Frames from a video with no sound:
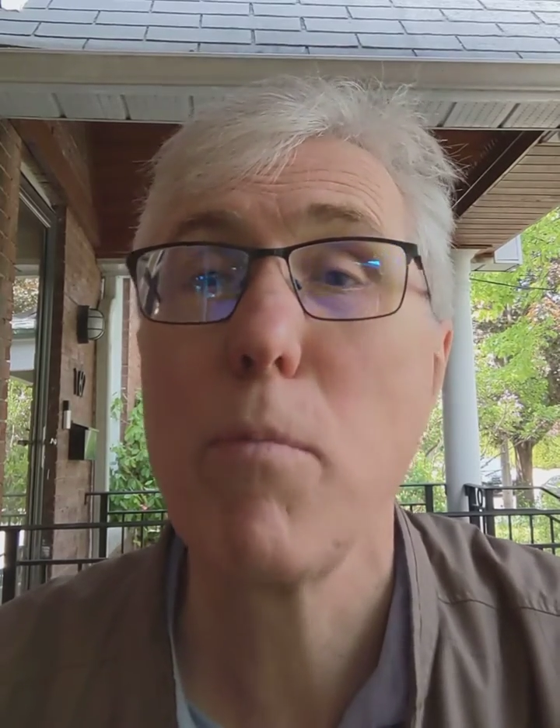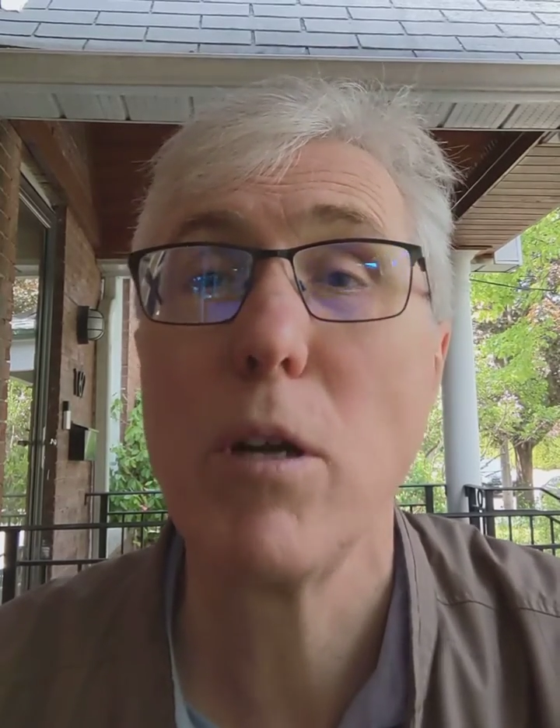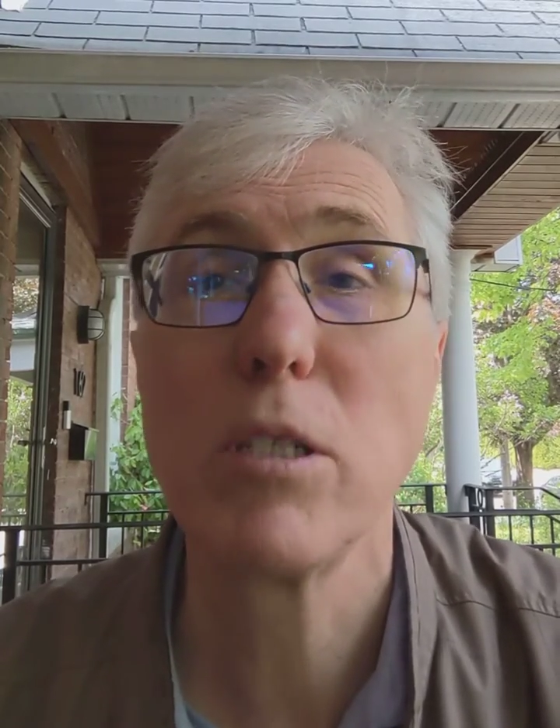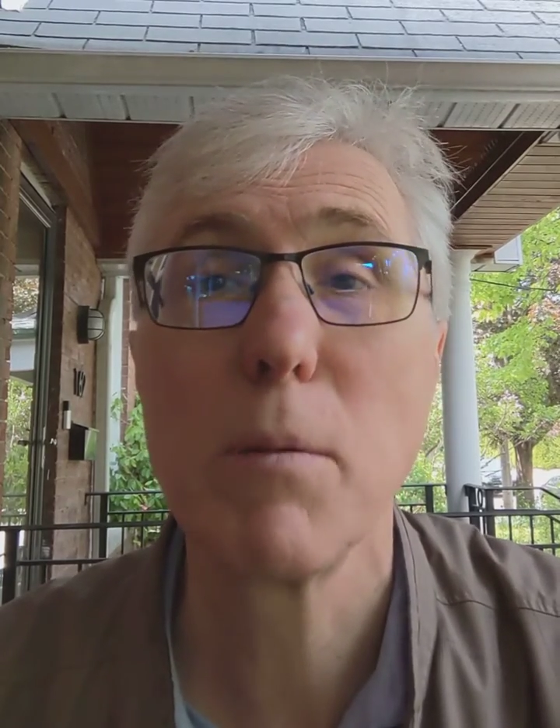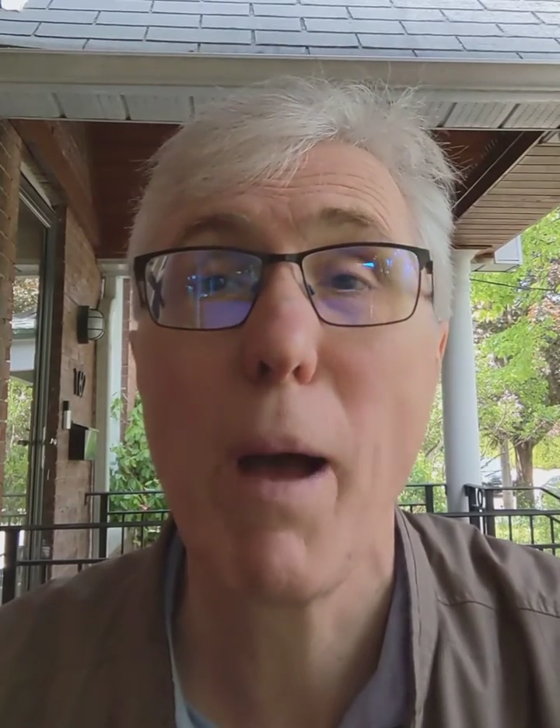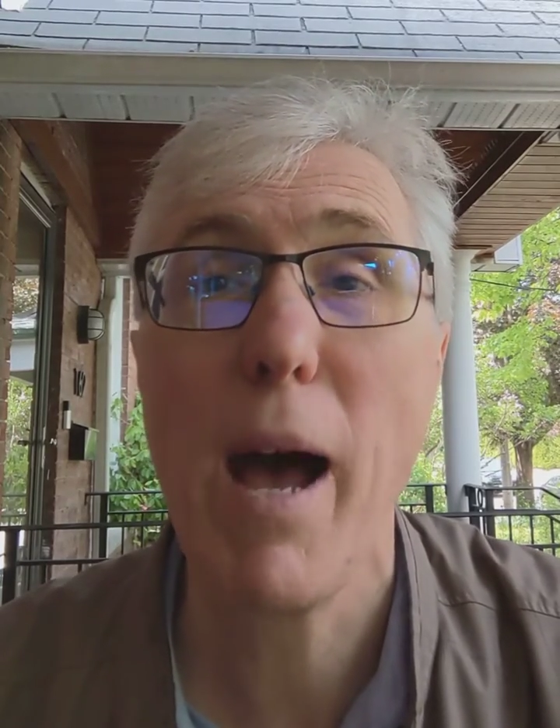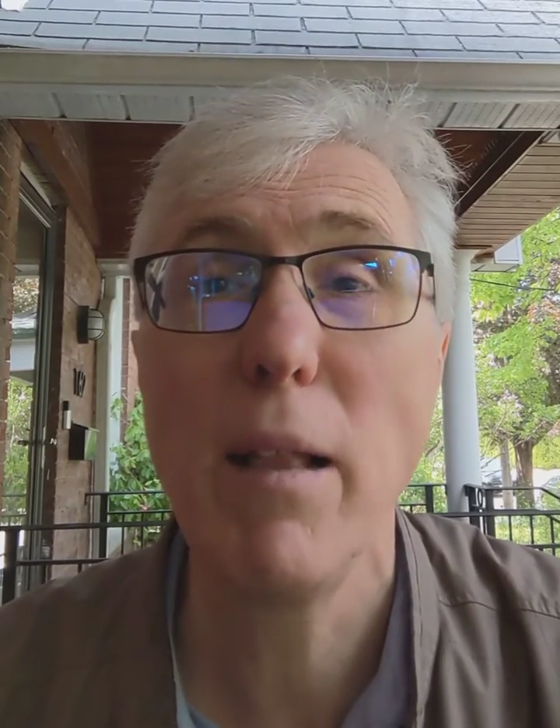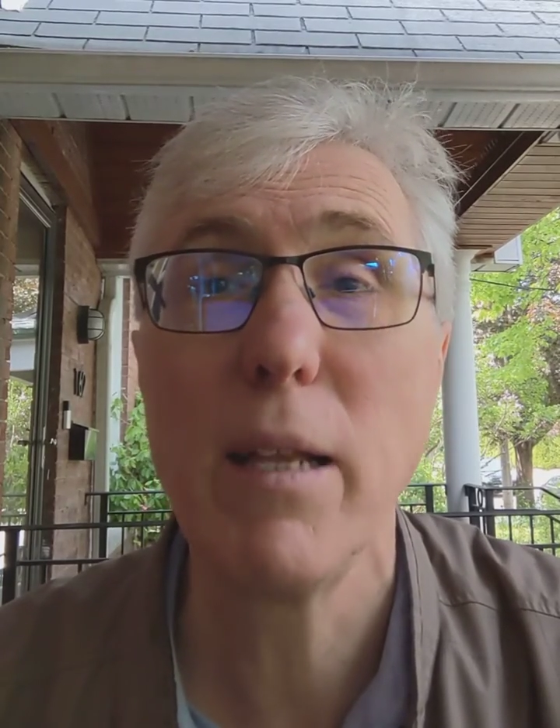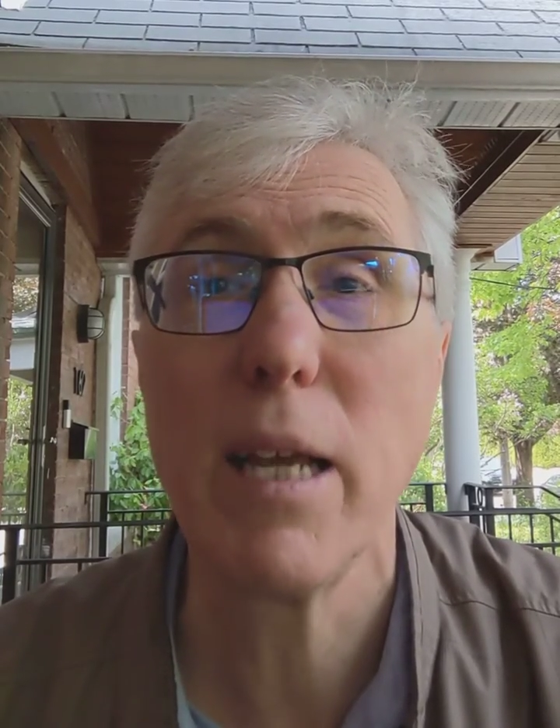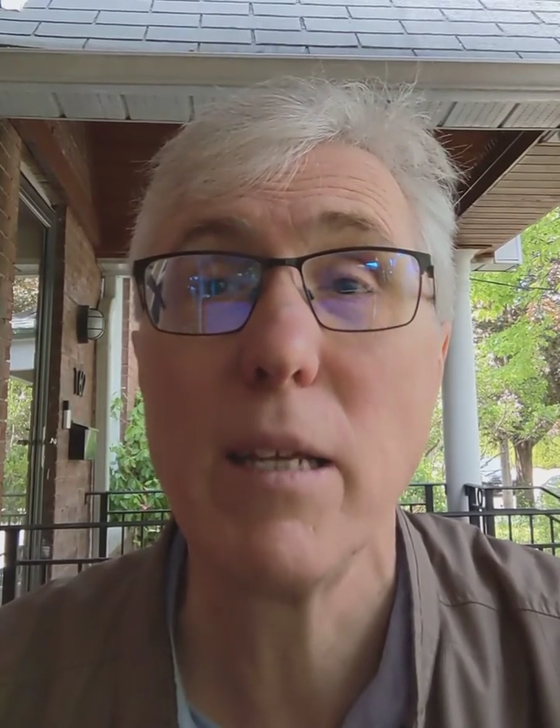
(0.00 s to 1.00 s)

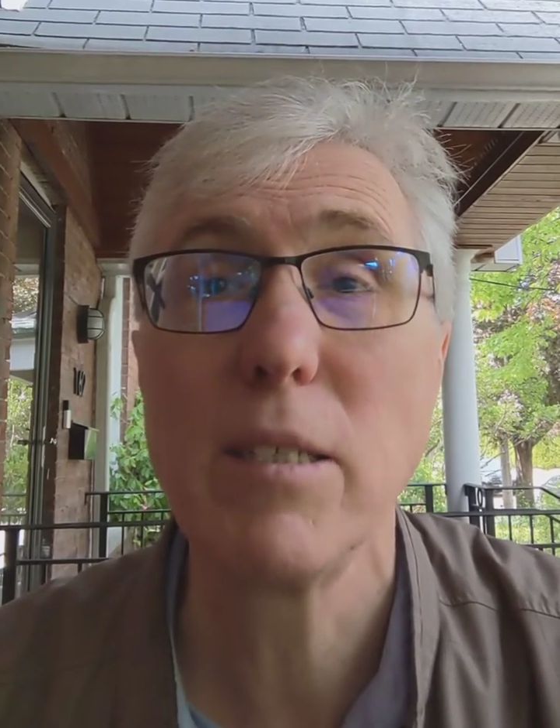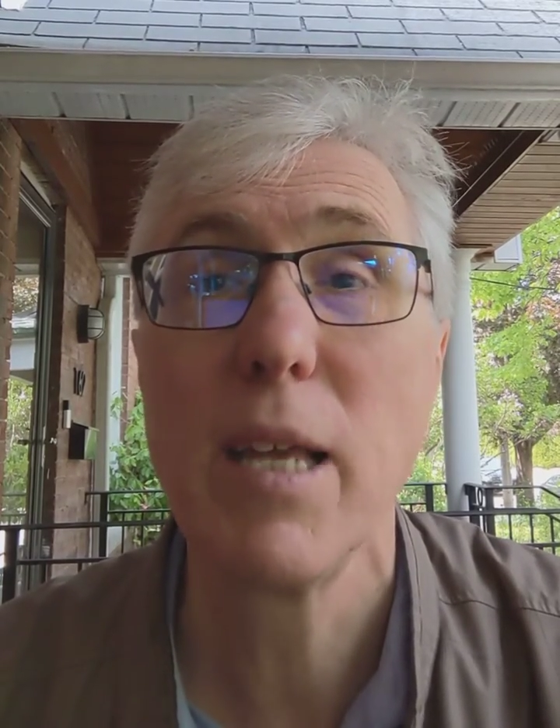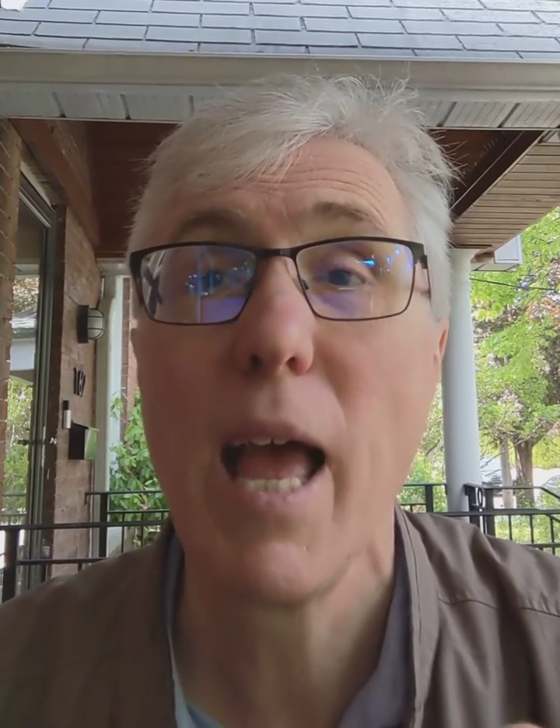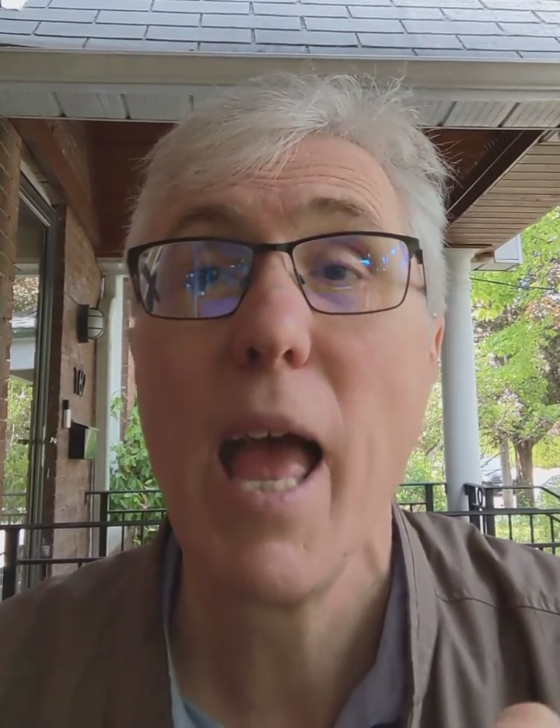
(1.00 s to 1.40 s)
municipalities